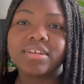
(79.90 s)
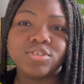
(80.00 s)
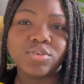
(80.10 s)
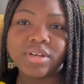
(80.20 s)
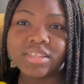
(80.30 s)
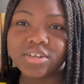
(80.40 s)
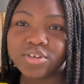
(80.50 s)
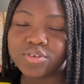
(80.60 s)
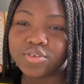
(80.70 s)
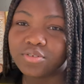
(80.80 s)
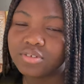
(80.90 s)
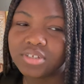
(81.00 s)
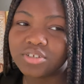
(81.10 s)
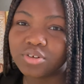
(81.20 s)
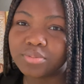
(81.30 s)
join their
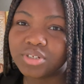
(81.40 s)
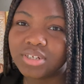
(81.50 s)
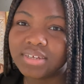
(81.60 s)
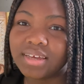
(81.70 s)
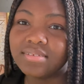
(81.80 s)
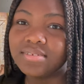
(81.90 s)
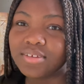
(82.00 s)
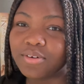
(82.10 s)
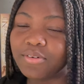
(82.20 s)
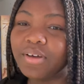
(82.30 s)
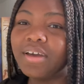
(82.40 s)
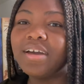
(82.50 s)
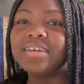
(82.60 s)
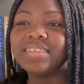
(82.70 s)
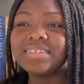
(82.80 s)
subscription again. So
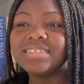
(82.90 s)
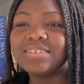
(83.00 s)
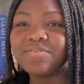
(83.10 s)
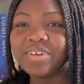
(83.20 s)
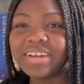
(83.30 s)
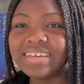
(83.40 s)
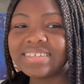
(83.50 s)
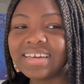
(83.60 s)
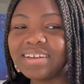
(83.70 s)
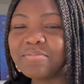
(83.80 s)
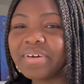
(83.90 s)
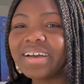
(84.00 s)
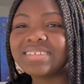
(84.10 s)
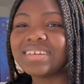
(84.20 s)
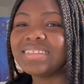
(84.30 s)
this is a very exciting
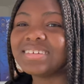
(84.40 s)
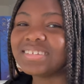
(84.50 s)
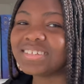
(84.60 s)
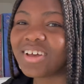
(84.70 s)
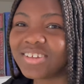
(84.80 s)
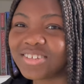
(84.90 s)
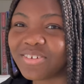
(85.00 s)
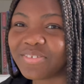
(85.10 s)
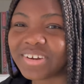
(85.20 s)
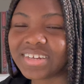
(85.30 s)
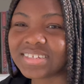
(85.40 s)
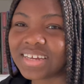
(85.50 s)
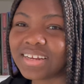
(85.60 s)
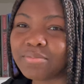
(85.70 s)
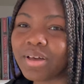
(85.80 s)
box and this is also a very
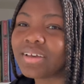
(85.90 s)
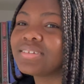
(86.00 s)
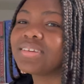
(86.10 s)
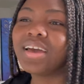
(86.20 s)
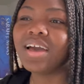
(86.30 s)
exciting box.